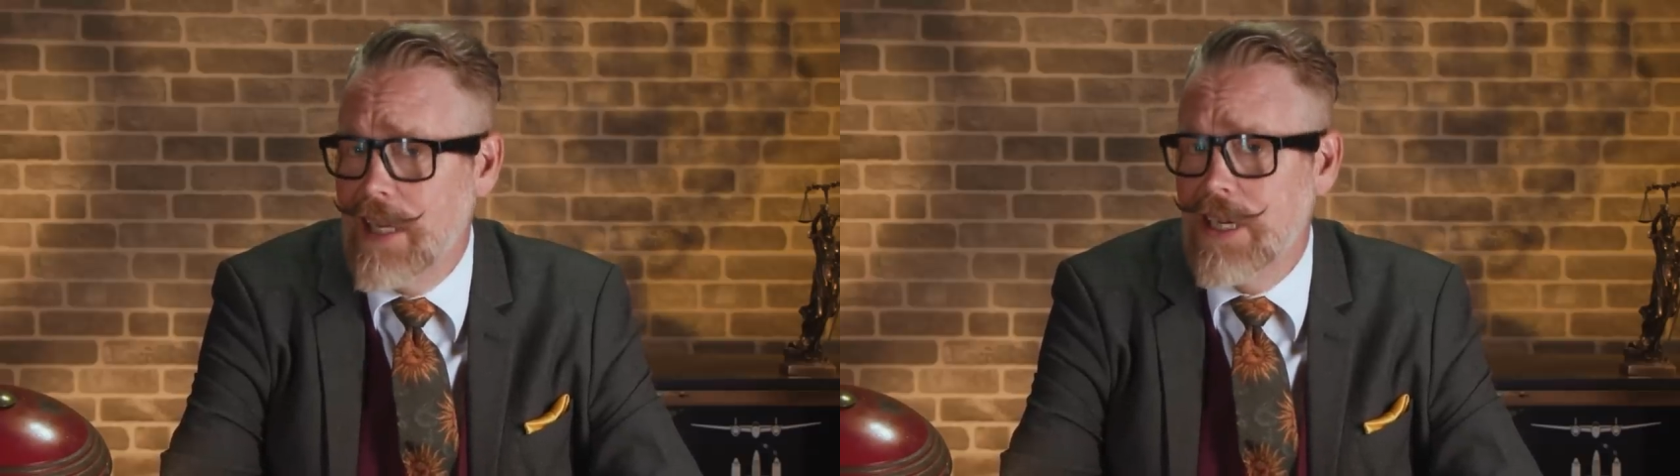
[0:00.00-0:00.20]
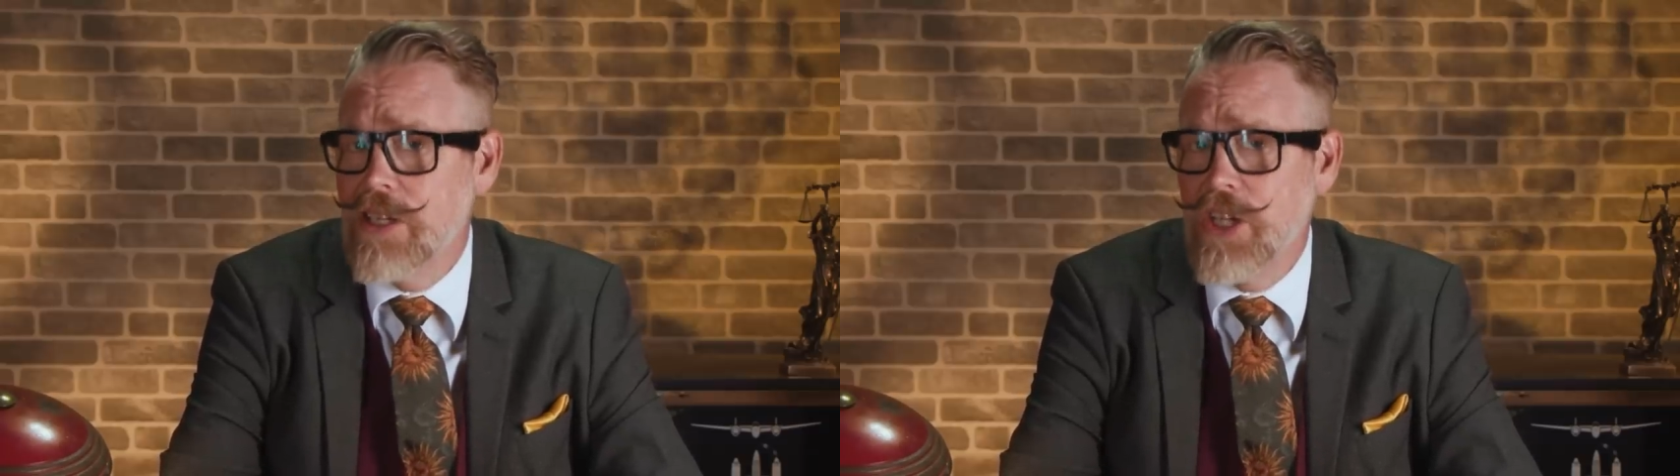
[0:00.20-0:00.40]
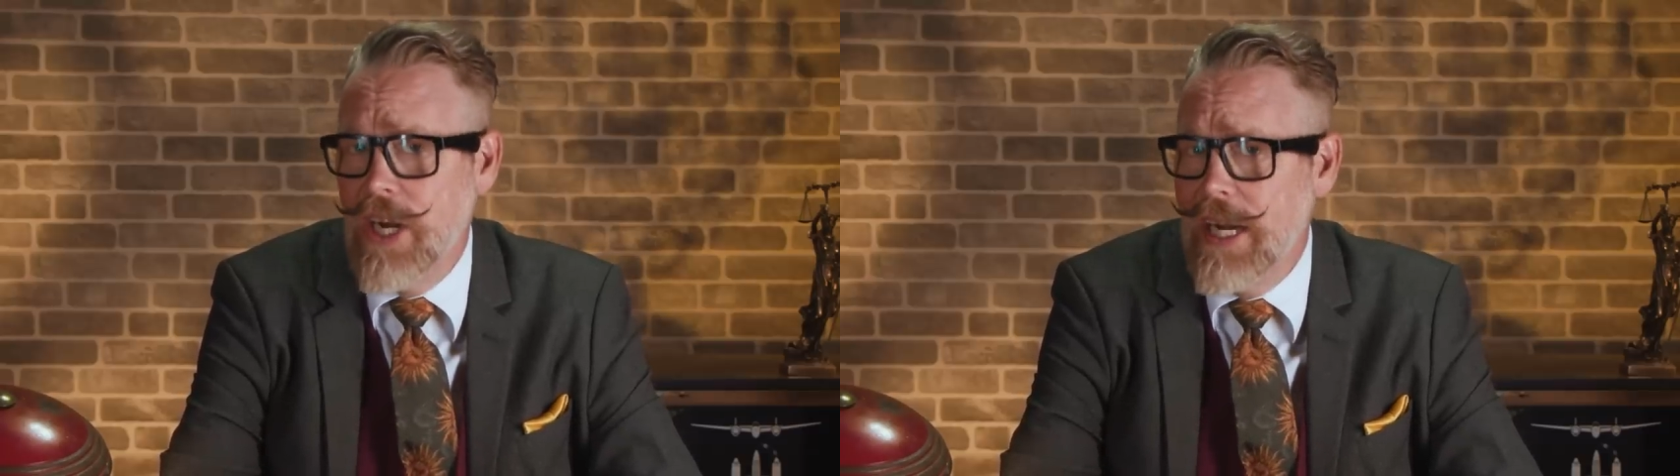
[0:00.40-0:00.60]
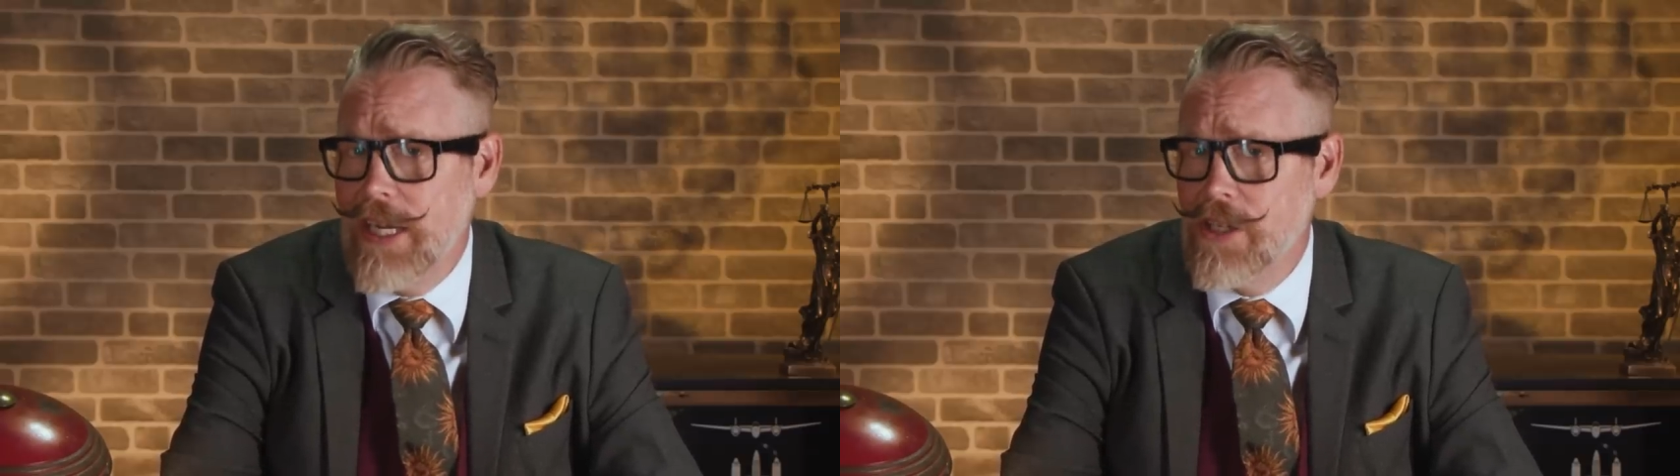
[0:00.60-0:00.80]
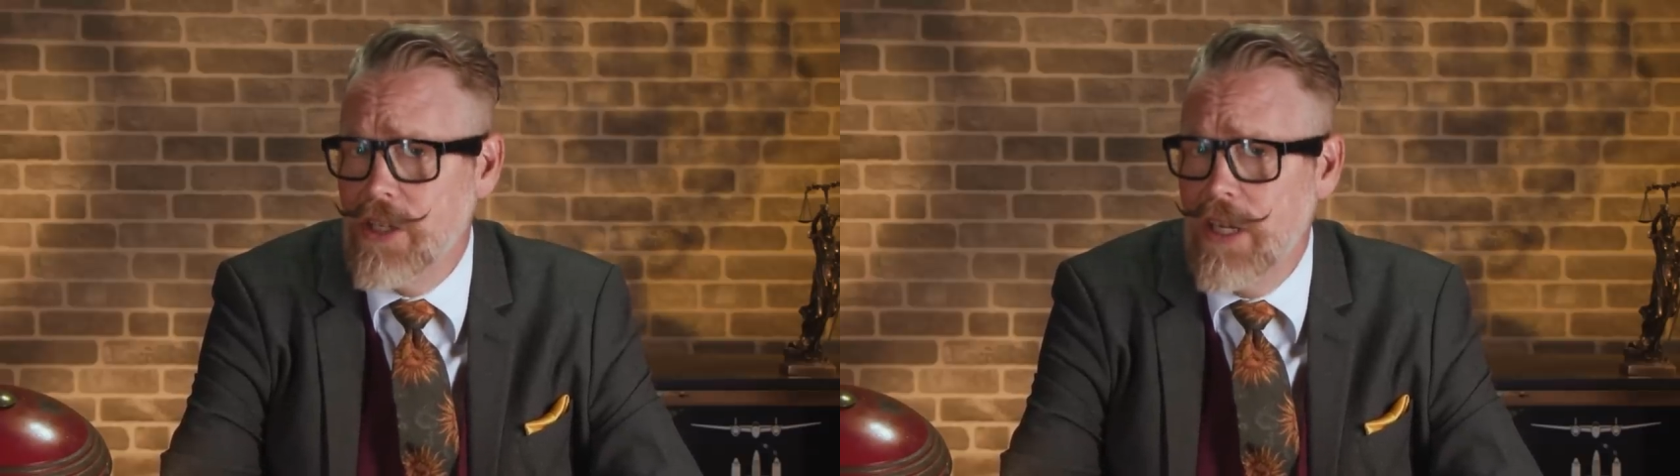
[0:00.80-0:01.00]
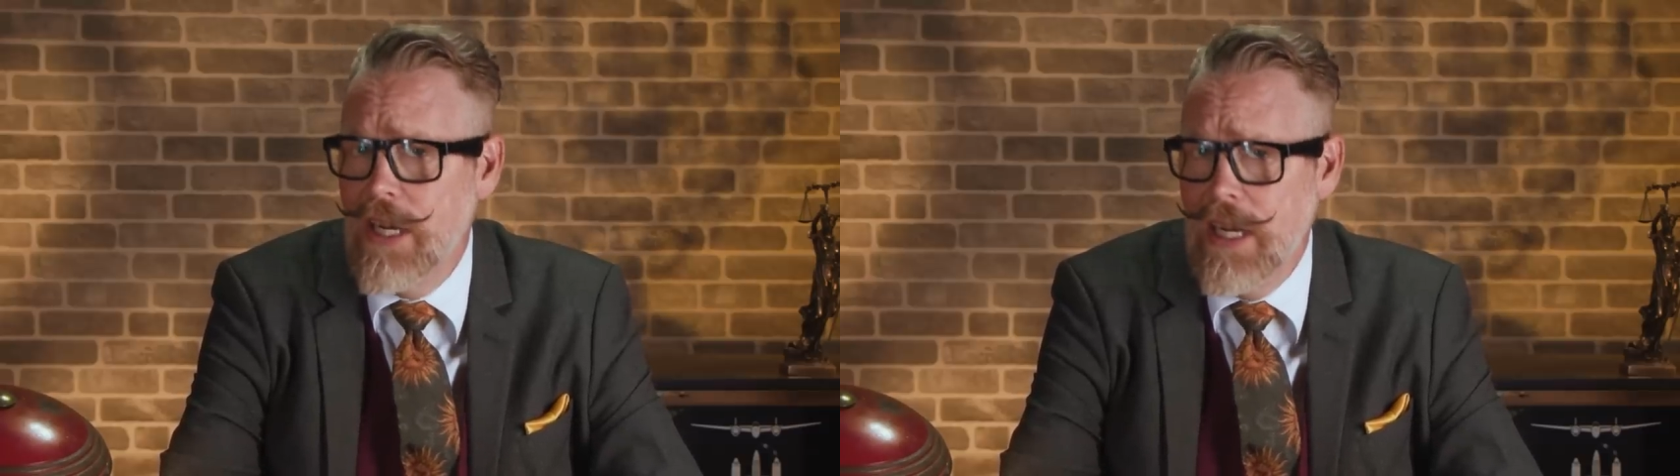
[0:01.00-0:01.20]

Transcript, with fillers: that change.